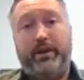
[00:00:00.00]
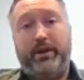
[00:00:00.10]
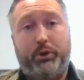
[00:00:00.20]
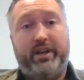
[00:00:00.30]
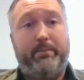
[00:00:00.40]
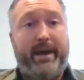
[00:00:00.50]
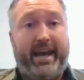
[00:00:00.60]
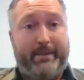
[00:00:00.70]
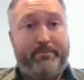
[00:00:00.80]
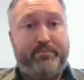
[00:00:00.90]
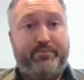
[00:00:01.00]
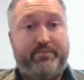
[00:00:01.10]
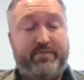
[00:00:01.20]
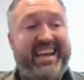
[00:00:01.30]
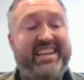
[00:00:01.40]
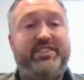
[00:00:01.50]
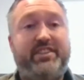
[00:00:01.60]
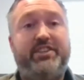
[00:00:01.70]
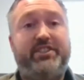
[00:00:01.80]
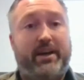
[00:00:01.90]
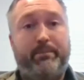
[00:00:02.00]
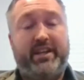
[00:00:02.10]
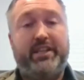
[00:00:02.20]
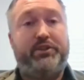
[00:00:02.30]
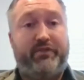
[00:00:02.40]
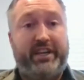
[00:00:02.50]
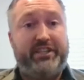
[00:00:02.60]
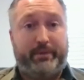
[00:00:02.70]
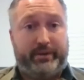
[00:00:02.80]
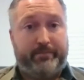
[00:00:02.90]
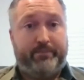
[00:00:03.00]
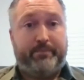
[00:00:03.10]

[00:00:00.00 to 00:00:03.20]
is going to pay? Is this something that's feasible?